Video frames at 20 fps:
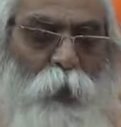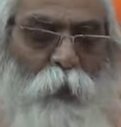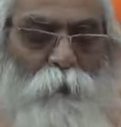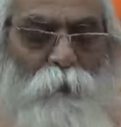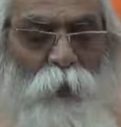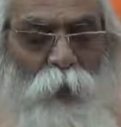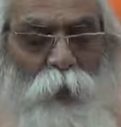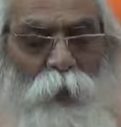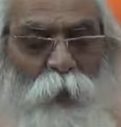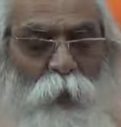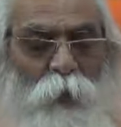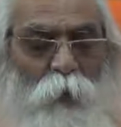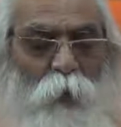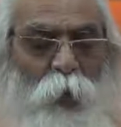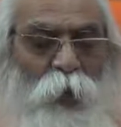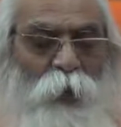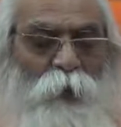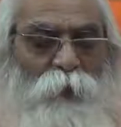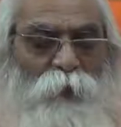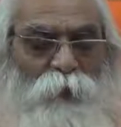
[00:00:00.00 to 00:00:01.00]
When you
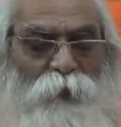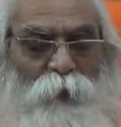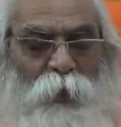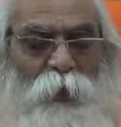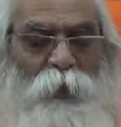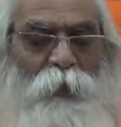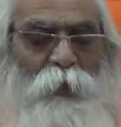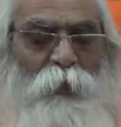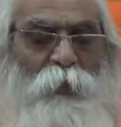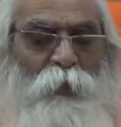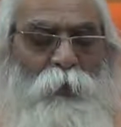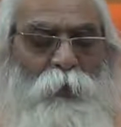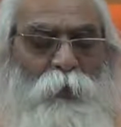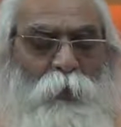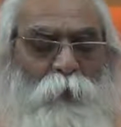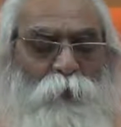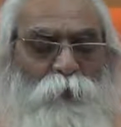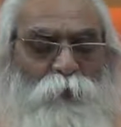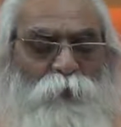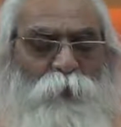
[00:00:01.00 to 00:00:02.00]
are staying in
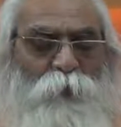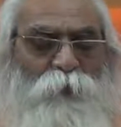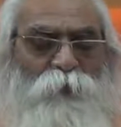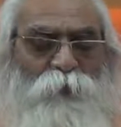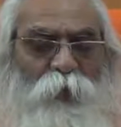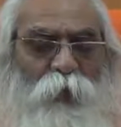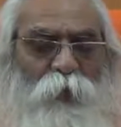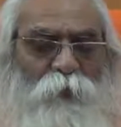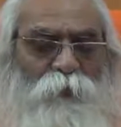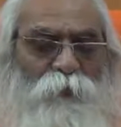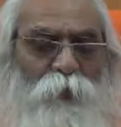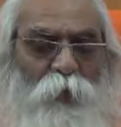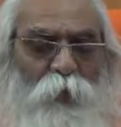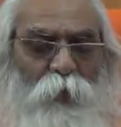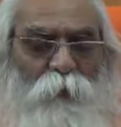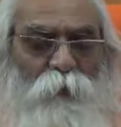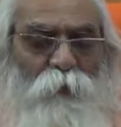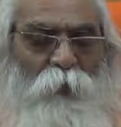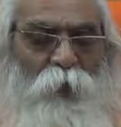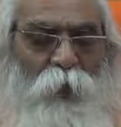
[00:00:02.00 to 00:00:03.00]
consciousness
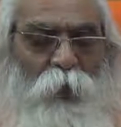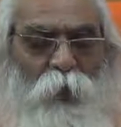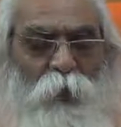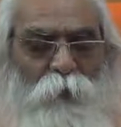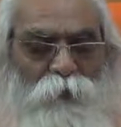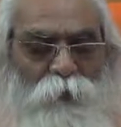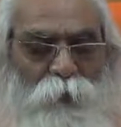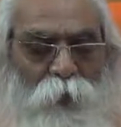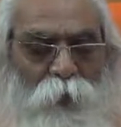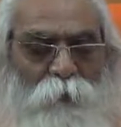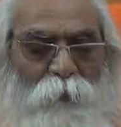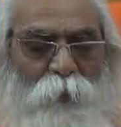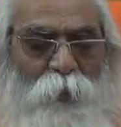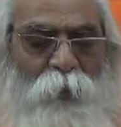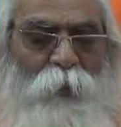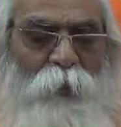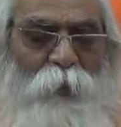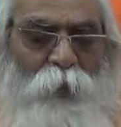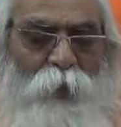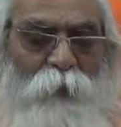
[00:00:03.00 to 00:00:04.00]
of
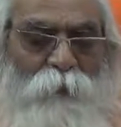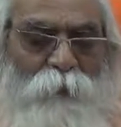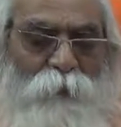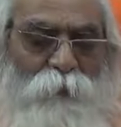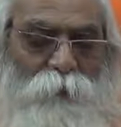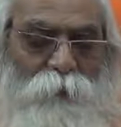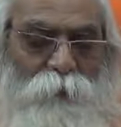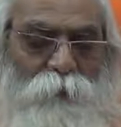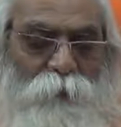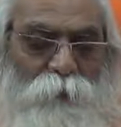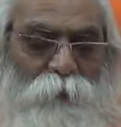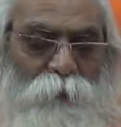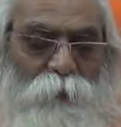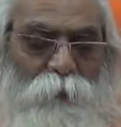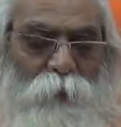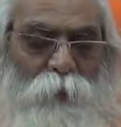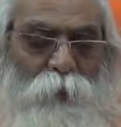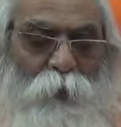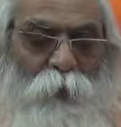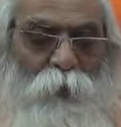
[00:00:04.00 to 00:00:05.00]
awareness,
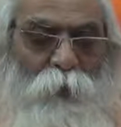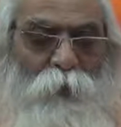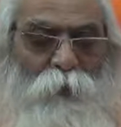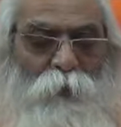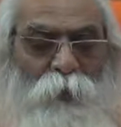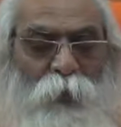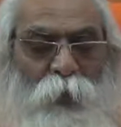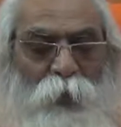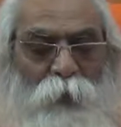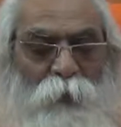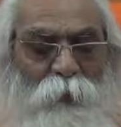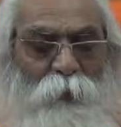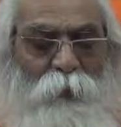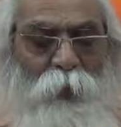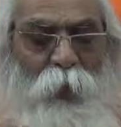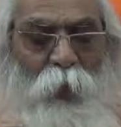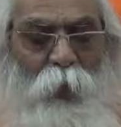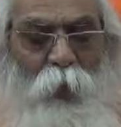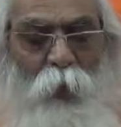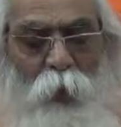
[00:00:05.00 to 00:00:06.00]
then
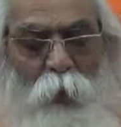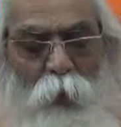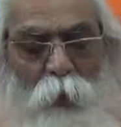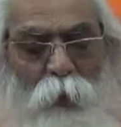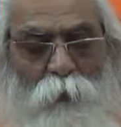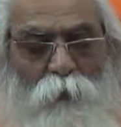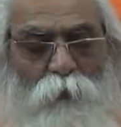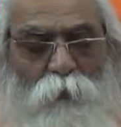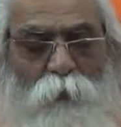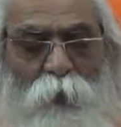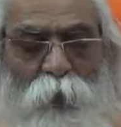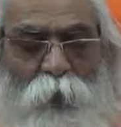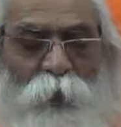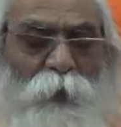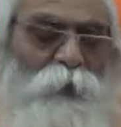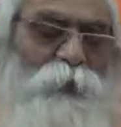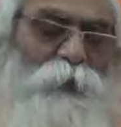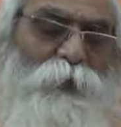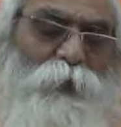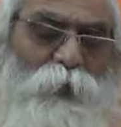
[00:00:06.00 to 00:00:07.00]
the all
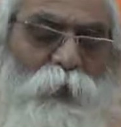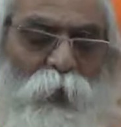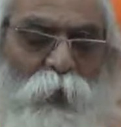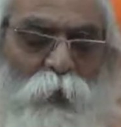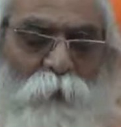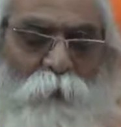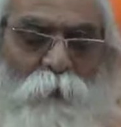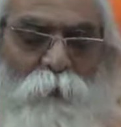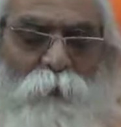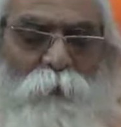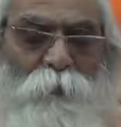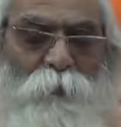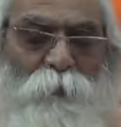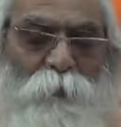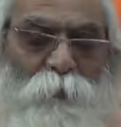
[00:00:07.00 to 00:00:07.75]
world's dream